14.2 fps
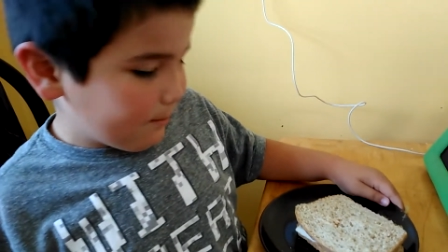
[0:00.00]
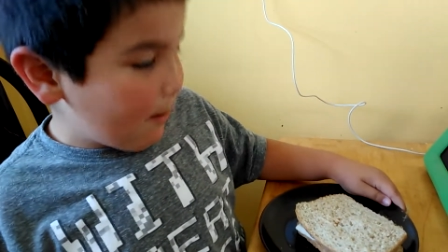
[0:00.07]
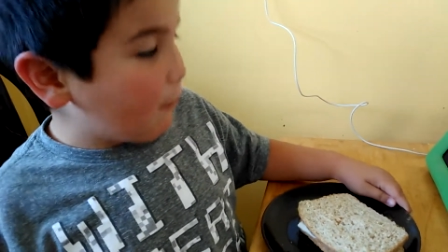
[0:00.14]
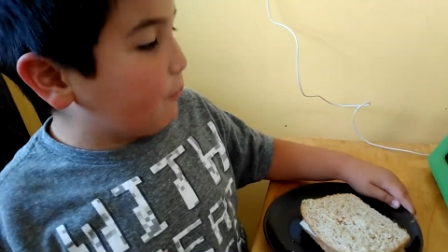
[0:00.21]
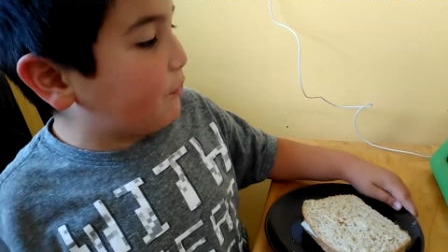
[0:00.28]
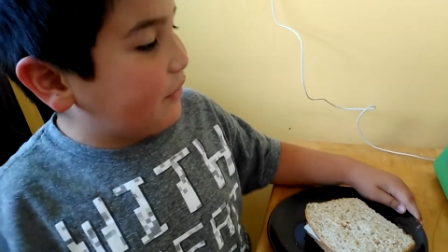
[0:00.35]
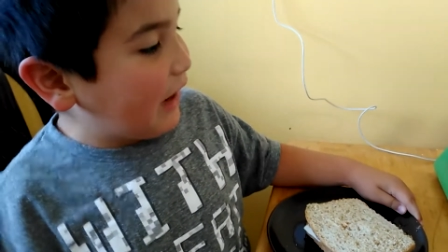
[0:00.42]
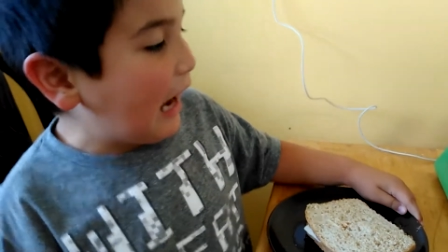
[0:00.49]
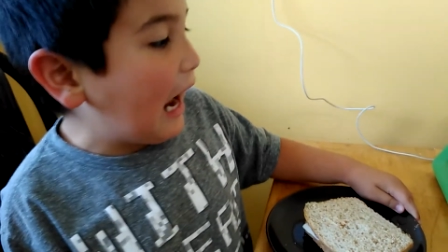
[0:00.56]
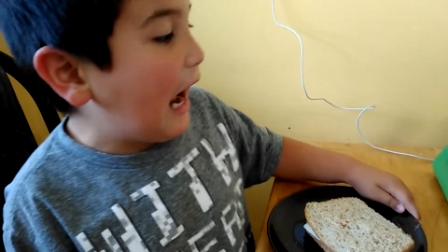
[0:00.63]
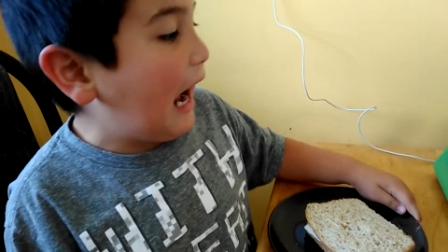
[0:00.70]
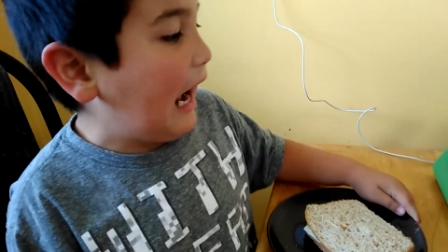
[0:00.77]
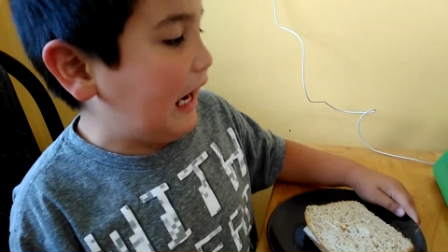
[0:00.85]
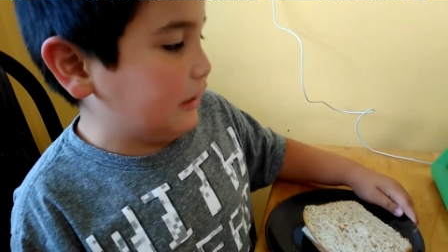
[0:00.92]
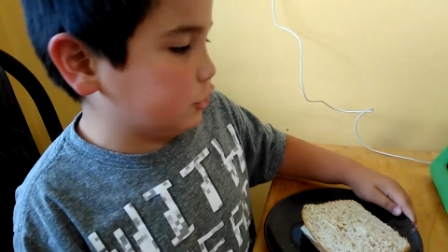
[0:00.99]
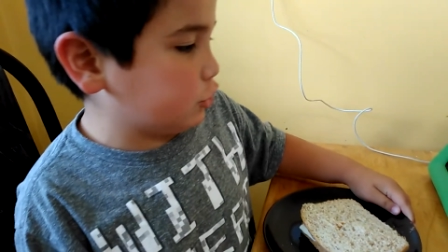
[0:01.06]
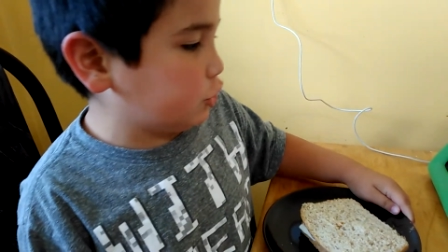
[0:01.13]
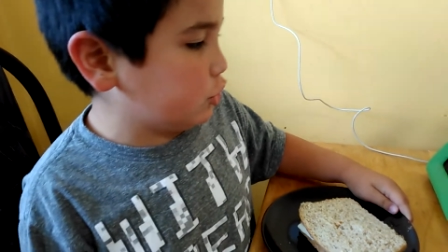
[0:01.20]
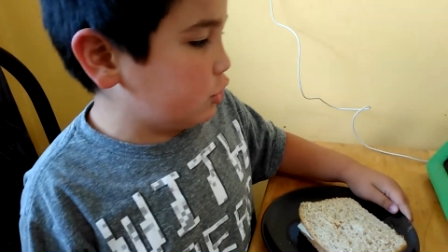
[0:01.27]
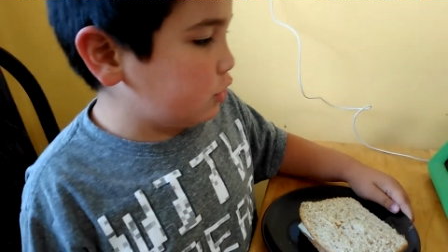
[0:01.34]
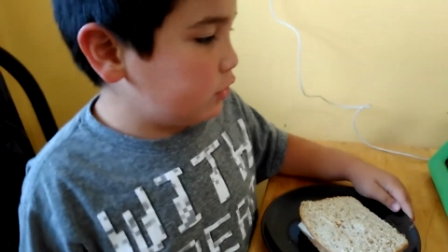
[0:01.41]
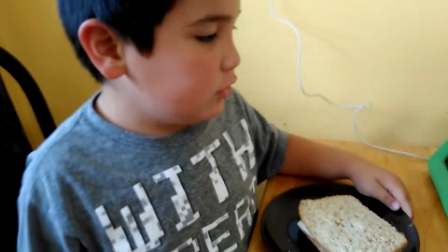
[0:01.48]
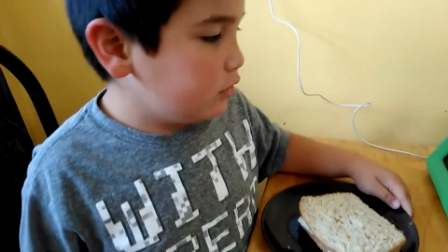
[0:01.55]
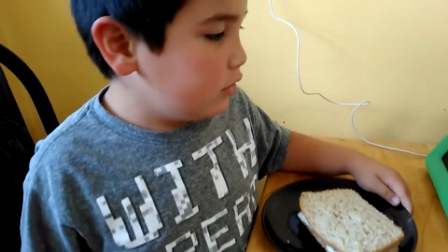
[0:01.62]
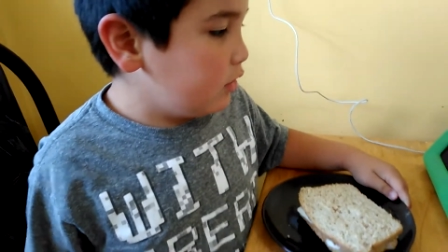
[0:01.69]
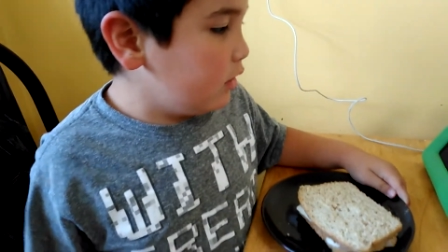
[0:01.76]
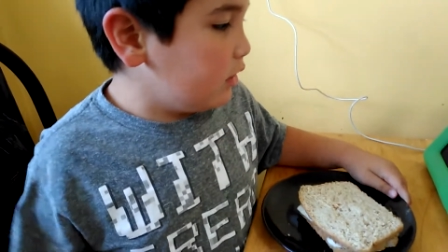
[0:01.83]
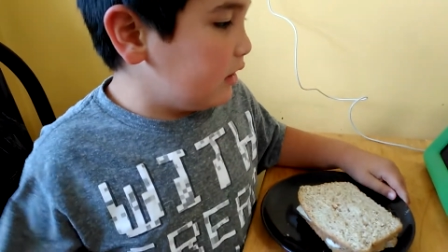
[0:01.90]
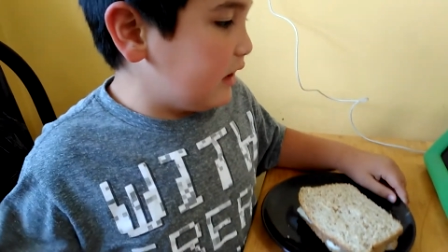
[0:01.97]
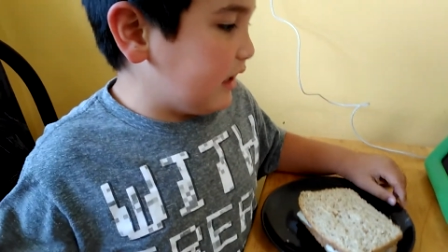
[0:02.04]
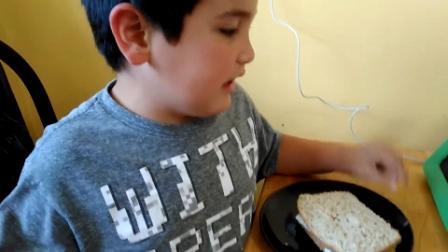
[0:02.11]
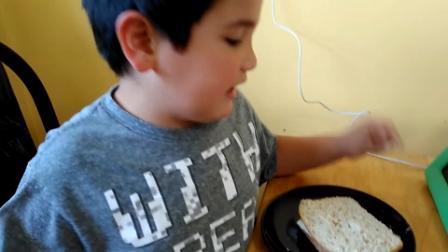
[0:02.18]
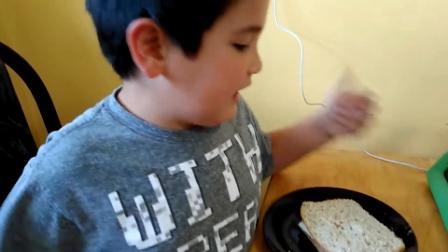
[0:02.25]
about that. And give